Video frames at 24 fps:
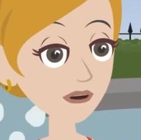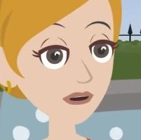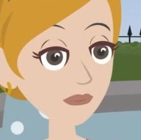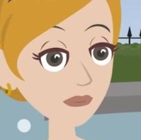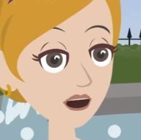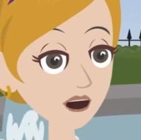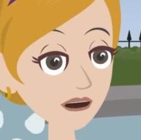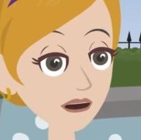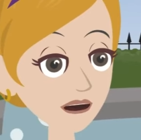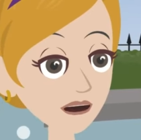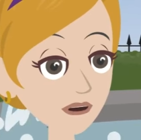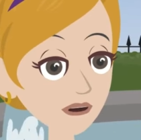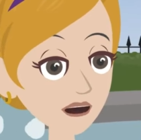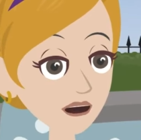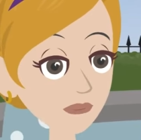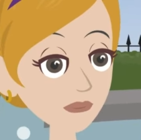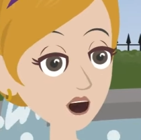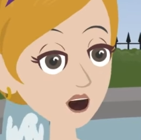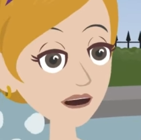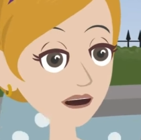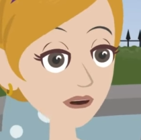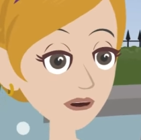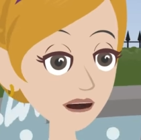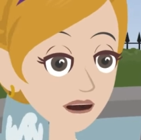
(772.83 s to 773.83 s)
But you see, you can
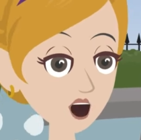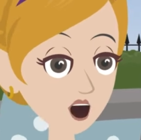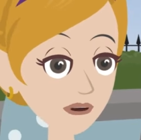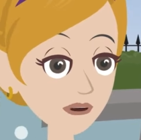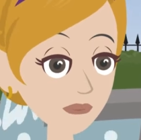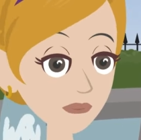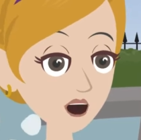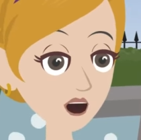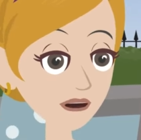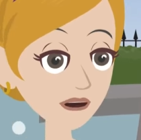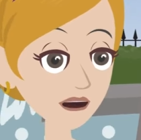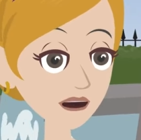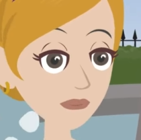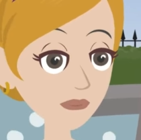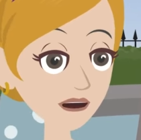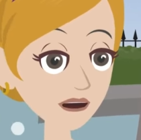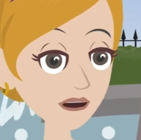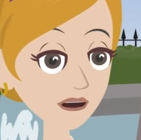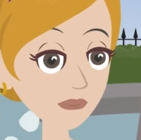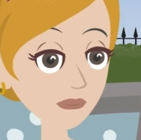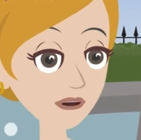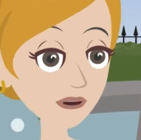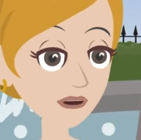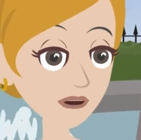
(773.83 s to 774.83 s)
find all kinds of
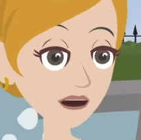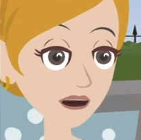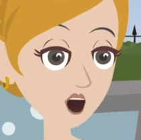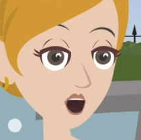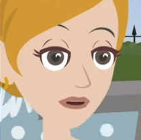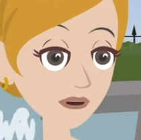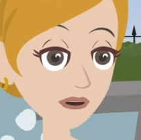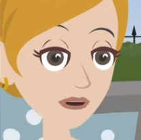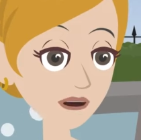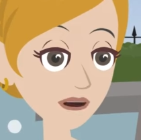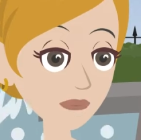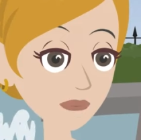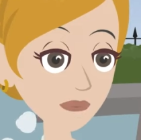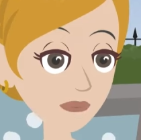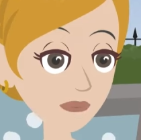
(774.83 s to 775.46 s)
justifications